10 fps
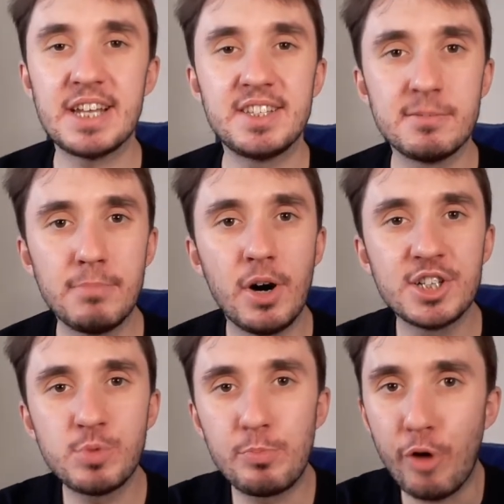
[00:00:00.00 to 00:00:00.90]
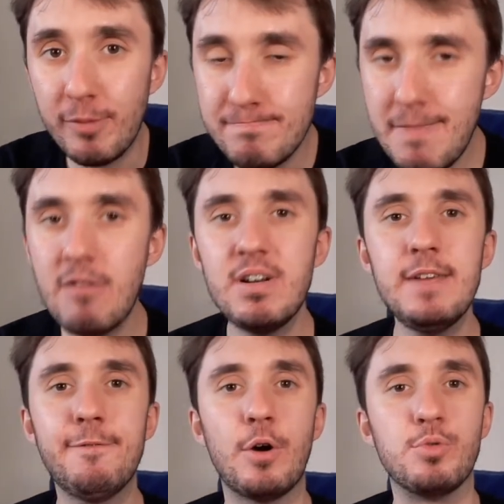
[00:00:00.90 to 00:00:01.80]
sent to Mars were
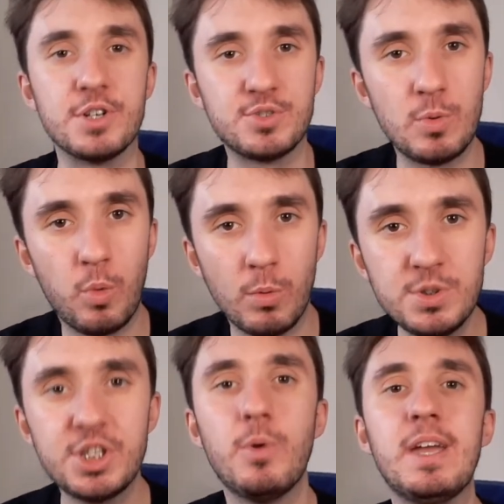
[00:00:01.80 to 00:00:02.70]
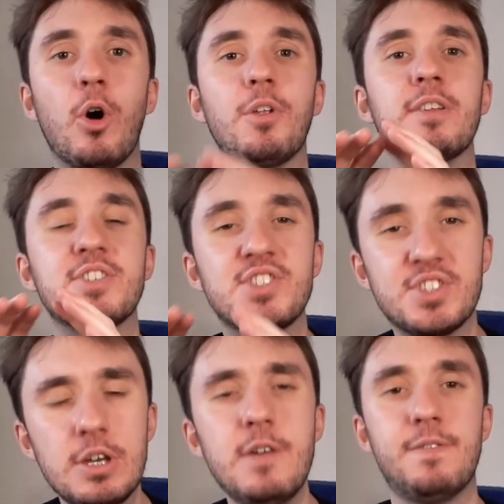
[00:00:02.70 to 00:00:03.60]
primarily focused with what was going on at the
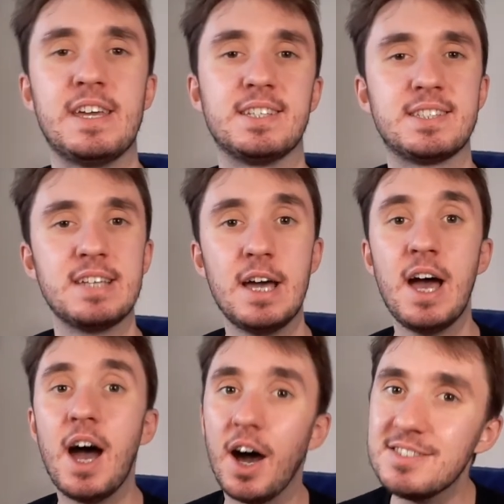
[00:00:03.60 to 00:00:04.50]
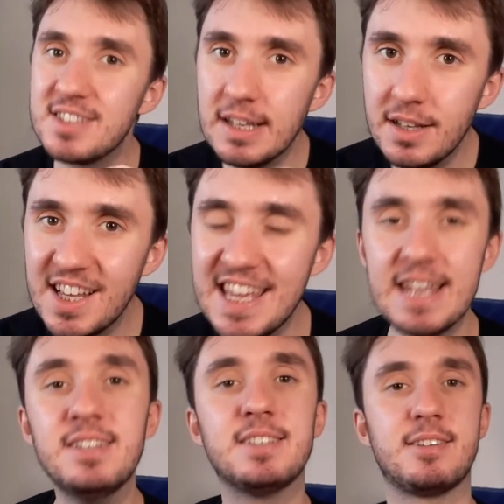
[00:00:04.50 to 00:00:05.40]
surface, until
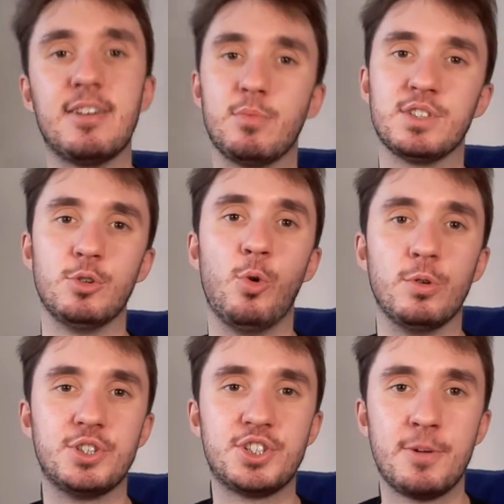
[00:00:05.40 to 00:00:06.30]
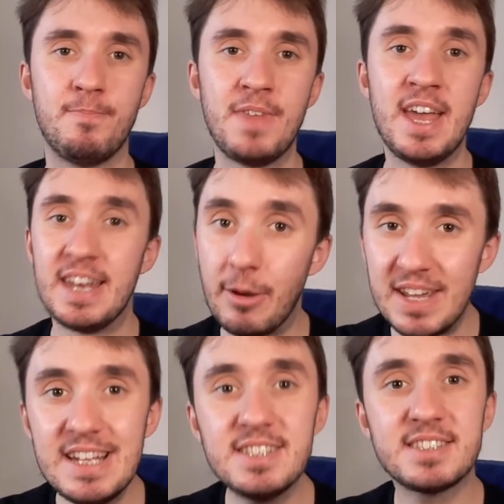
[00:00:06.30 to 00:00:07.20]
InSight was launched. Now,
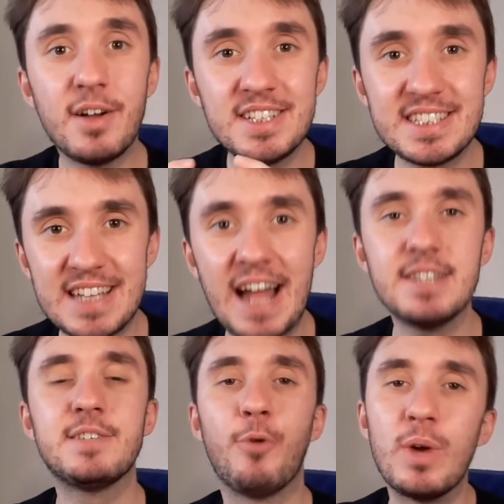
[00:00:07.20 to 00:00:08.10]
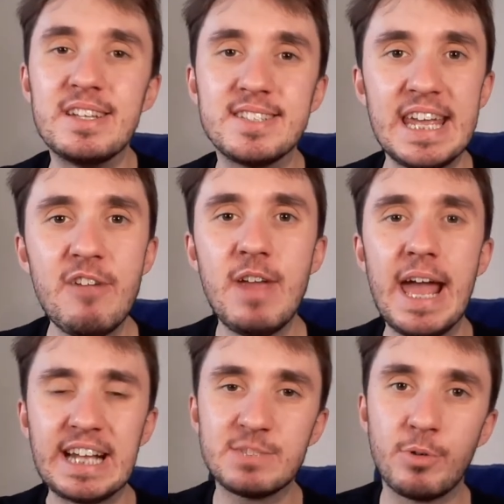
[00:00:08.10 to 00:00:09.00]
InSight stands for Interior
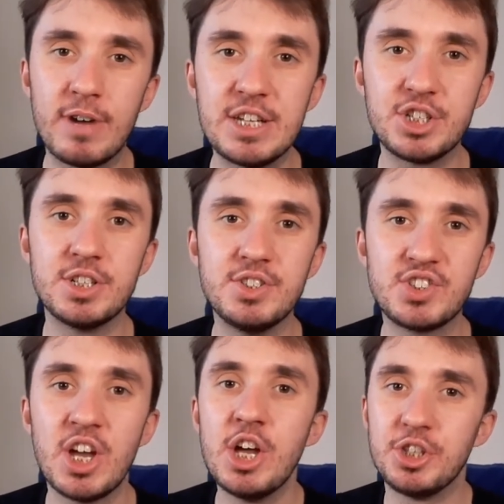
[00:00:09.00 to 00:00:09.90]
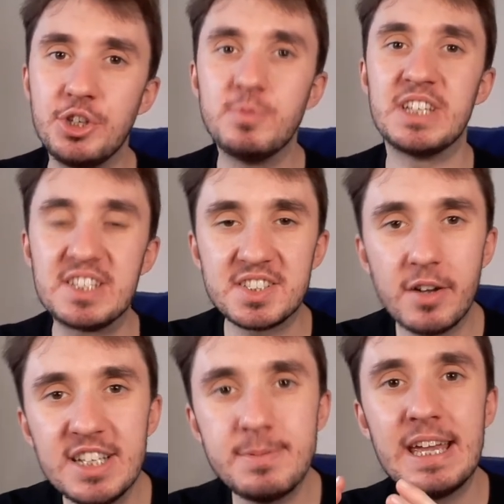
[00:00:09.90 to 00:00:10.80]
Explorations using
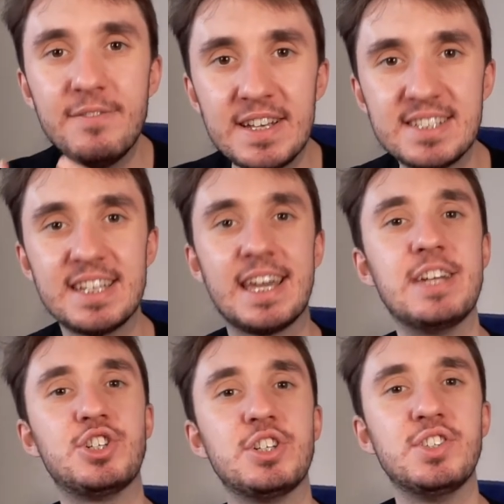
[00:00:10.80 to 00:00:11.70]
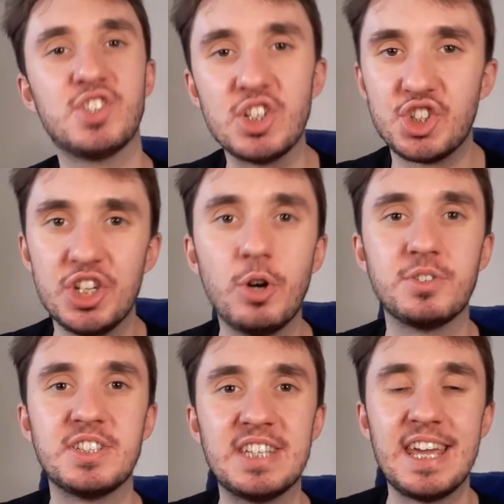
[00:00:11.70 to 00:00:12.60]
Seismic Investigations,
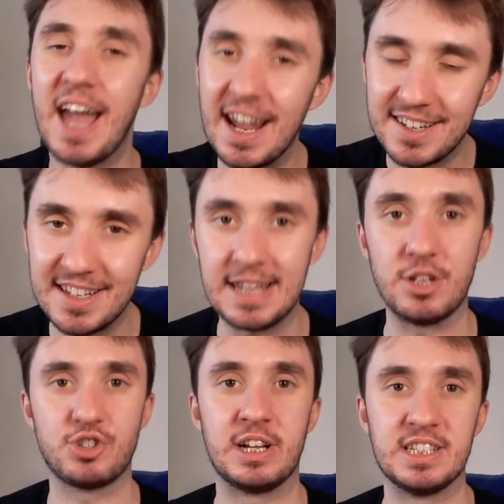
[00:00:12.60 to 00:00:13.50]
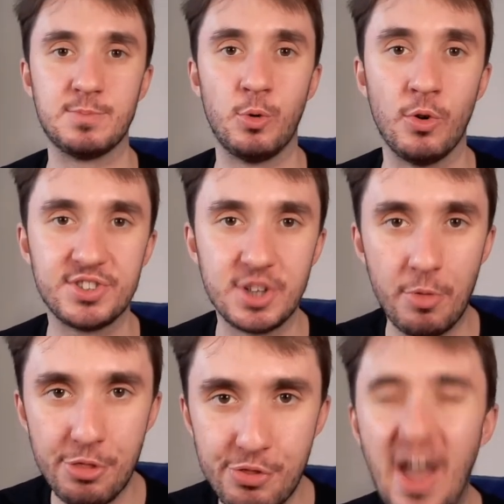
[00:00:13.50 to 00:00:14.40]
Geodesy, and Heat Transport, so
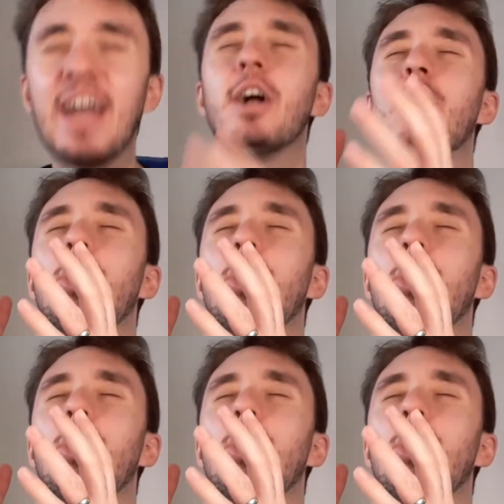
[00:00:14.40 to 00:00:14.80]
thank